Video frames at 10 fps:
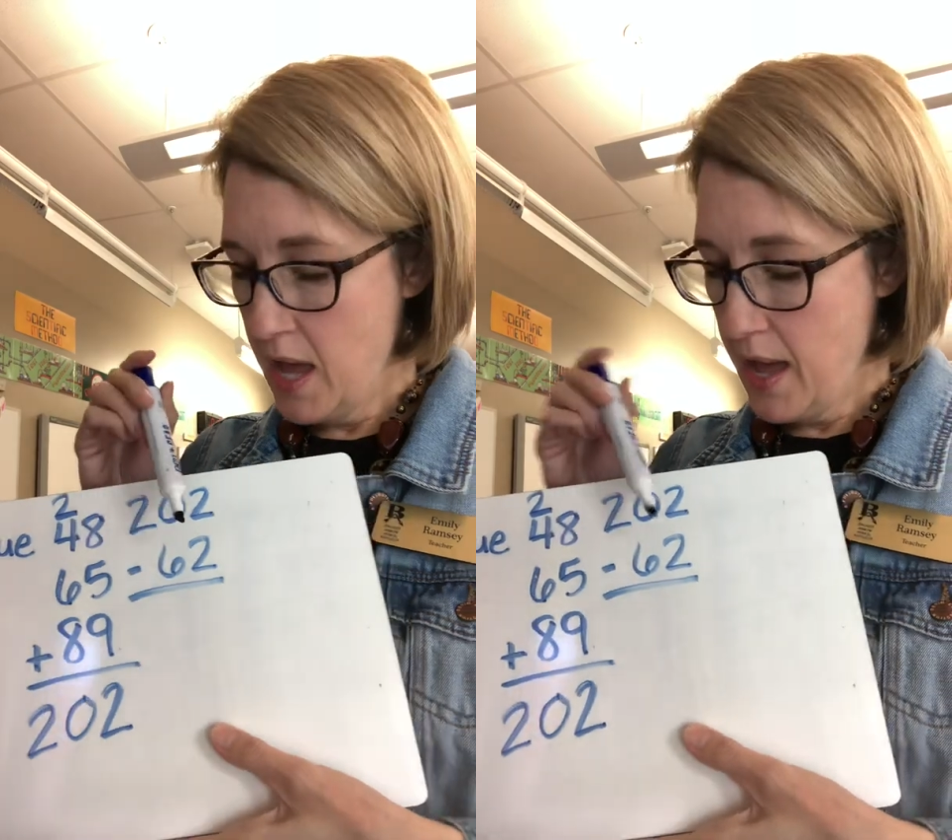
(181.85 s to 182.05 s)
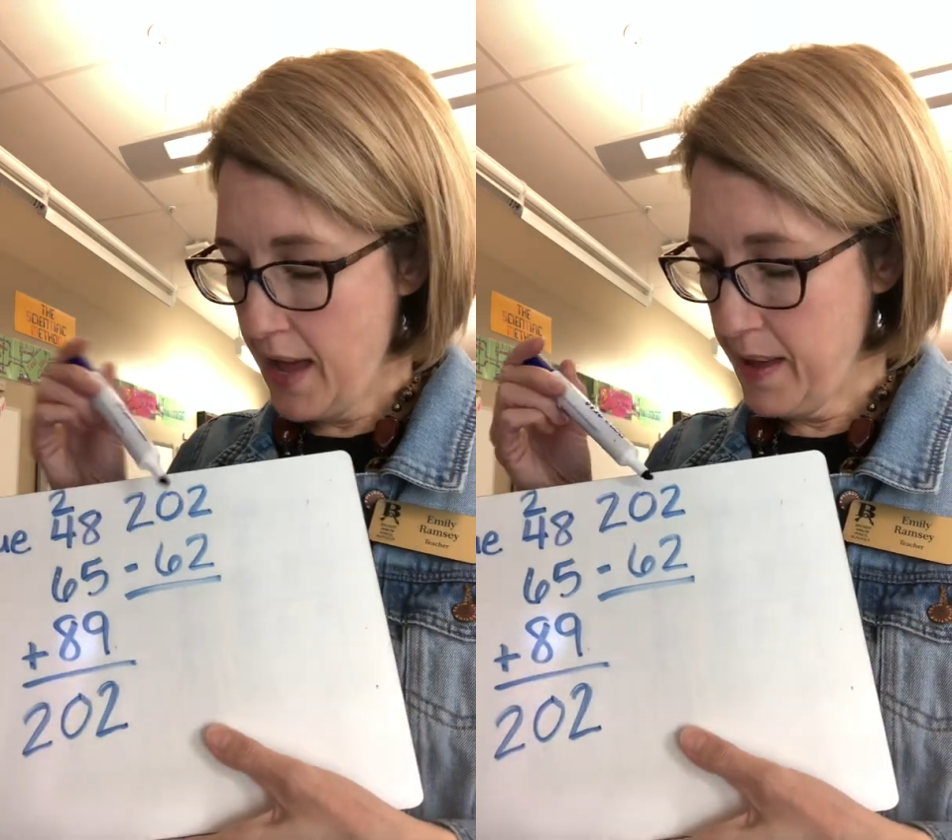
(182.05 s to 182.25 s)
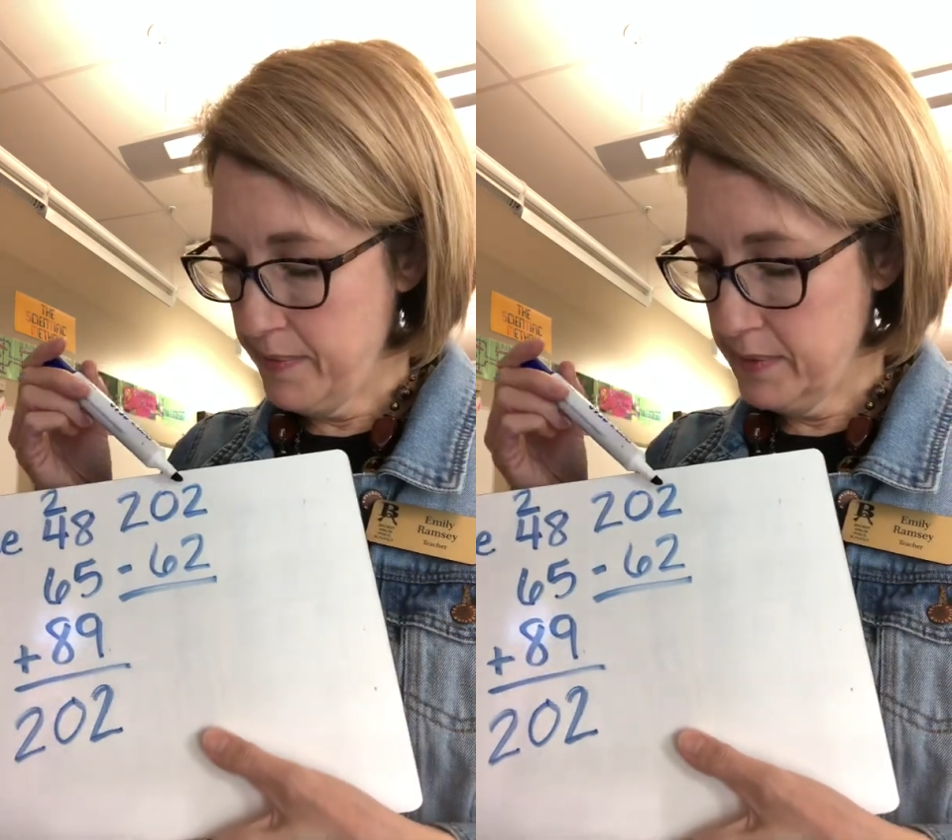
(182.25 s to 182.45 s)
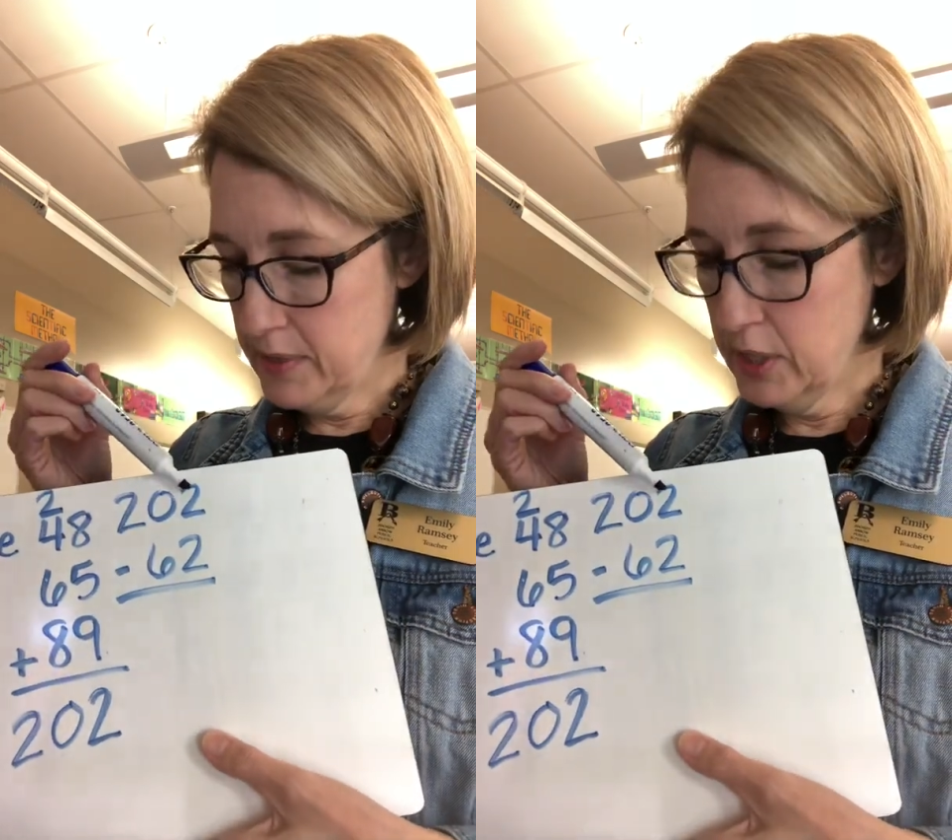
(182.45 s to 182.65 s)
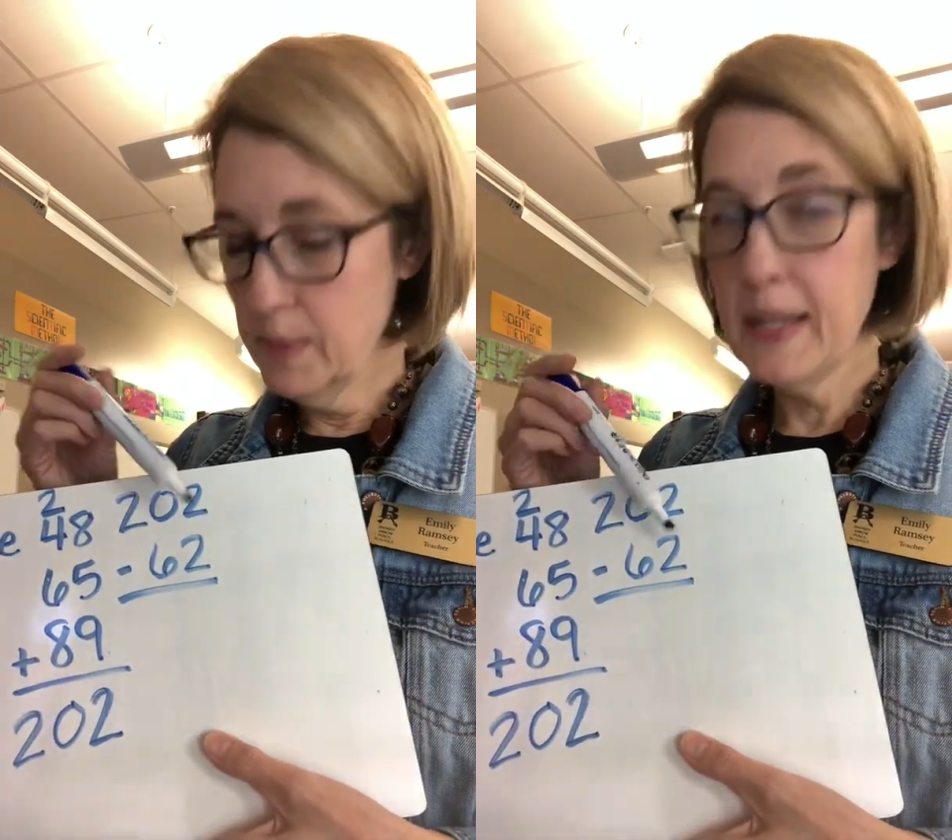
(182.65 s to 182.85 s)

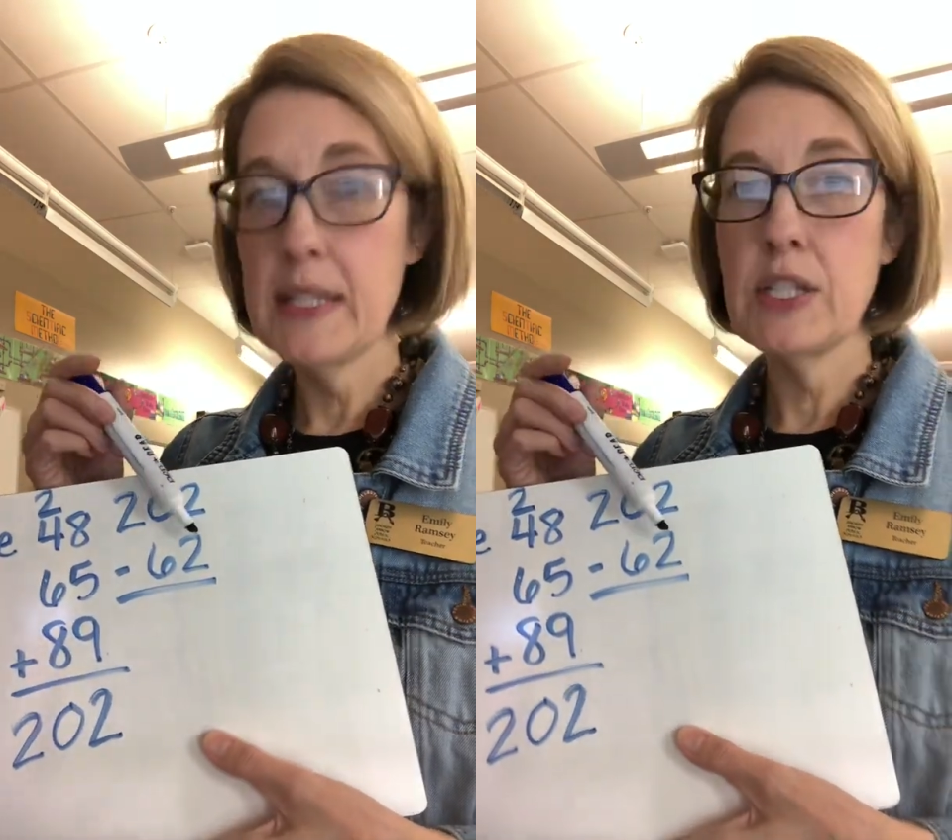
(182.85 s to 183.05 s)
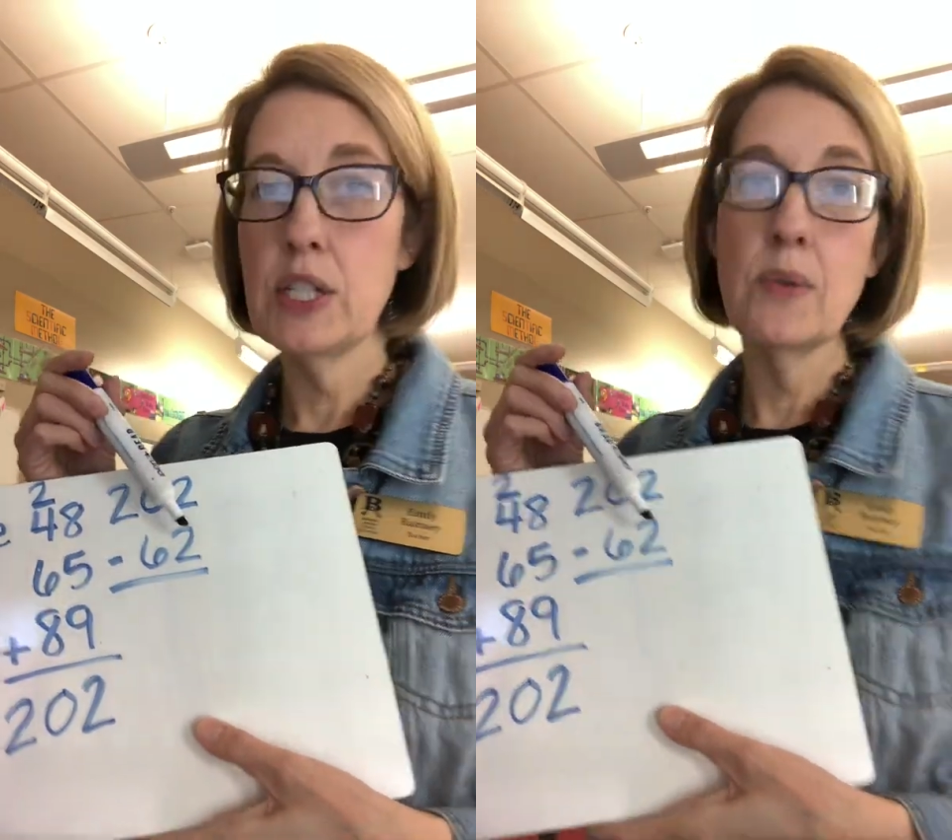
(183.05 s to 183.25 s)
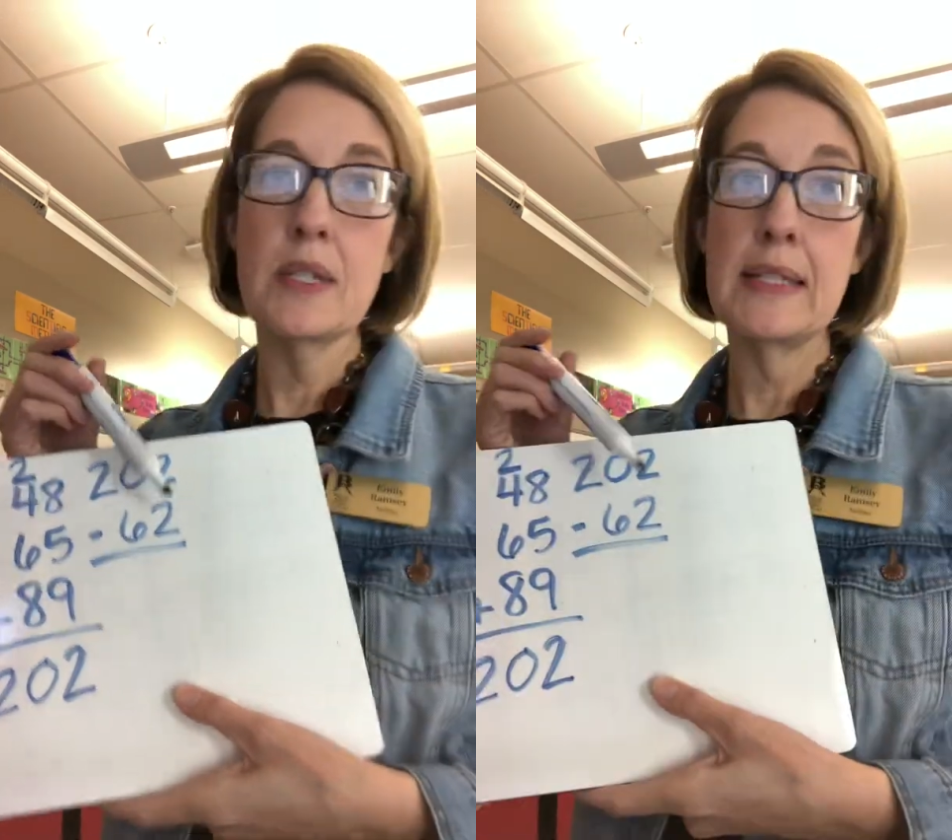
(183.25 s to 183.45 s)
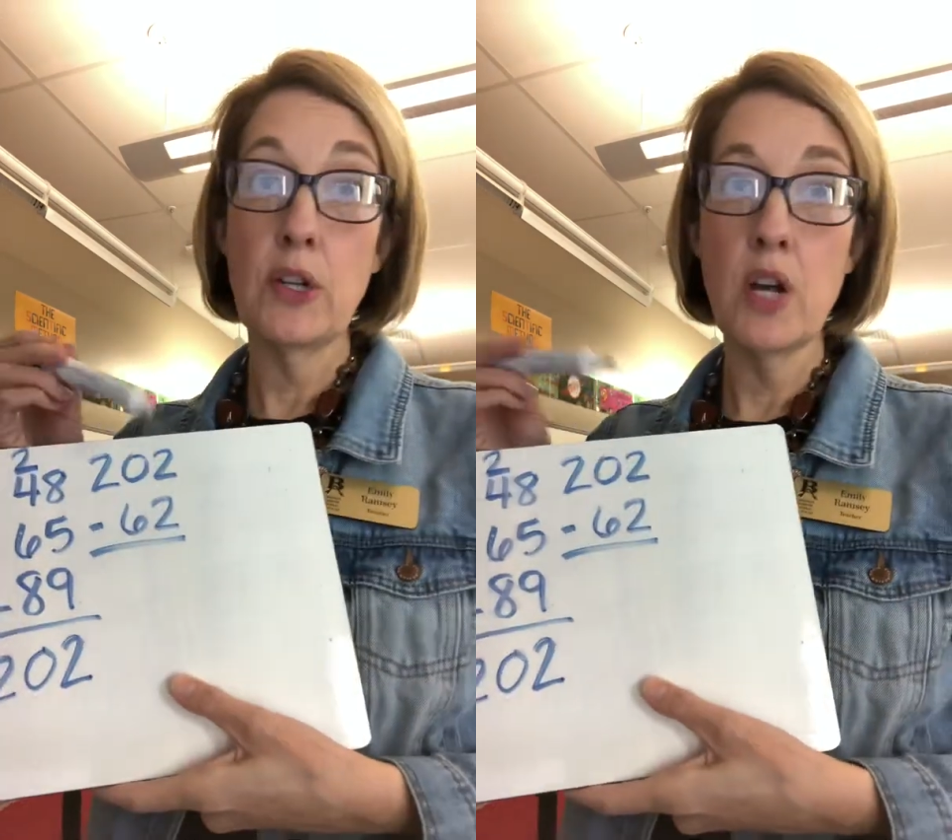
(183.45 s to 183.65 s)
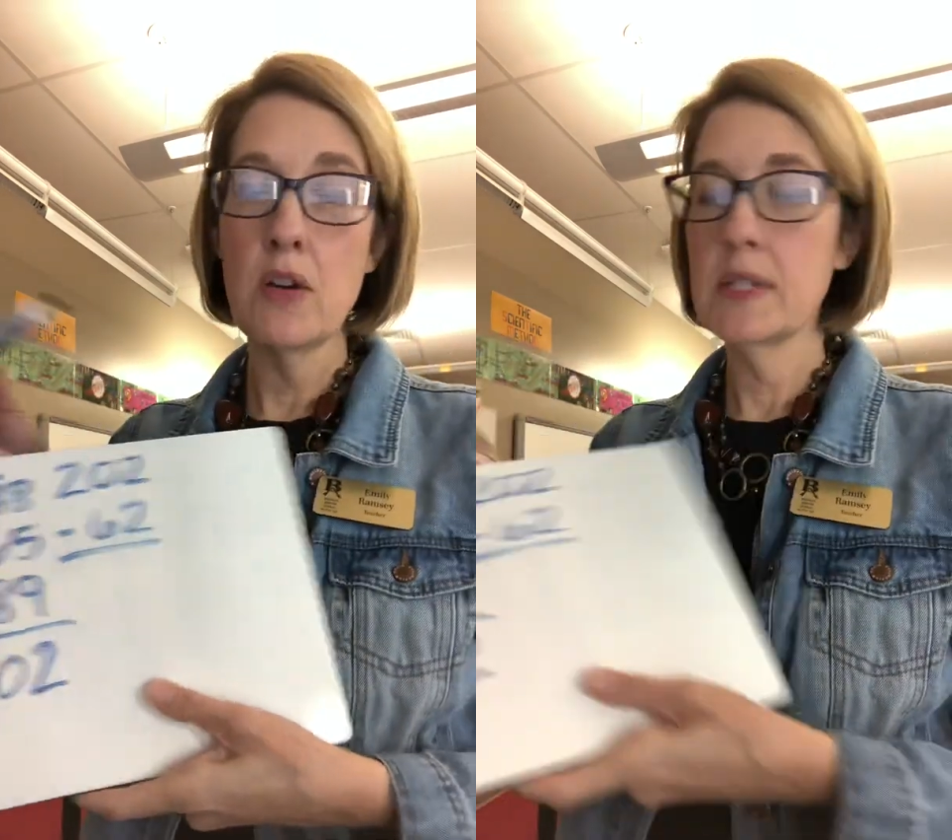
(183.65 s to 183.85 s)
2 minus 2 is 0,